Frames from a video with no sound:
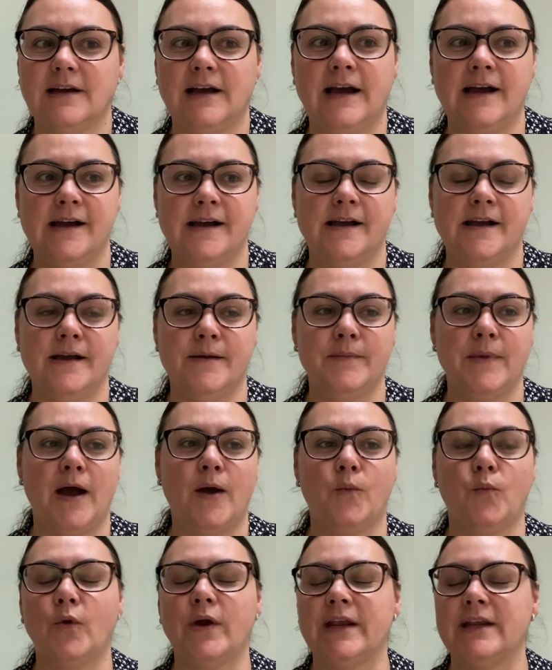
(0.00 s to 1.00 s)

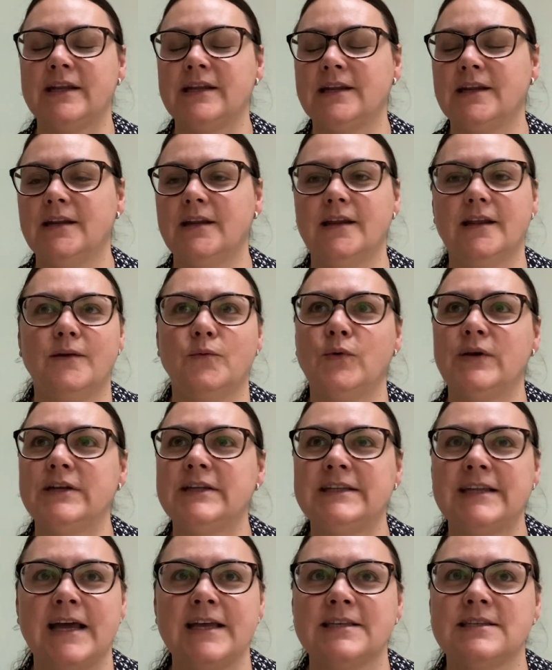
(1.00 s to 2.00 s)
And we're
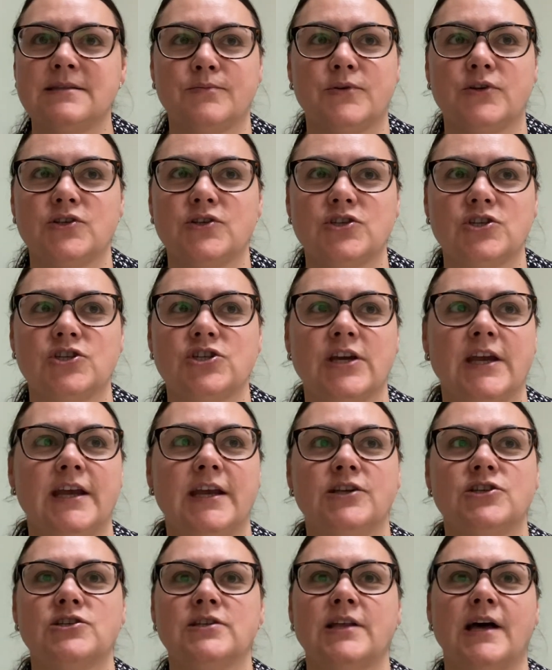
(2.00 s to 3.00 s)
desperate to
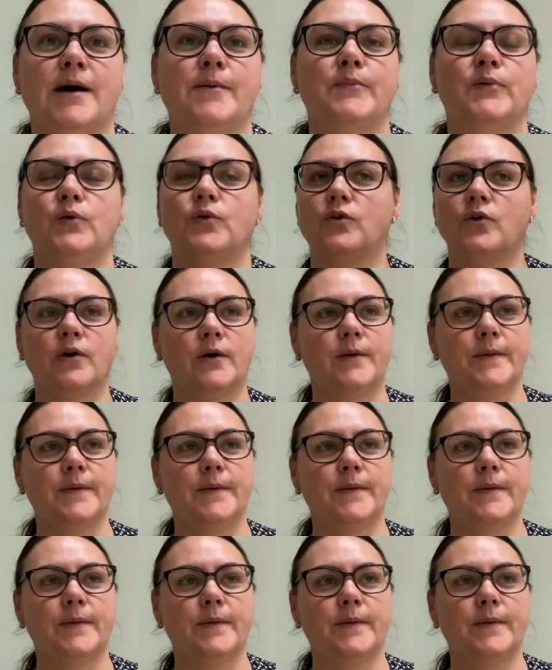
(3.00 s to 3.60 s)
change that. But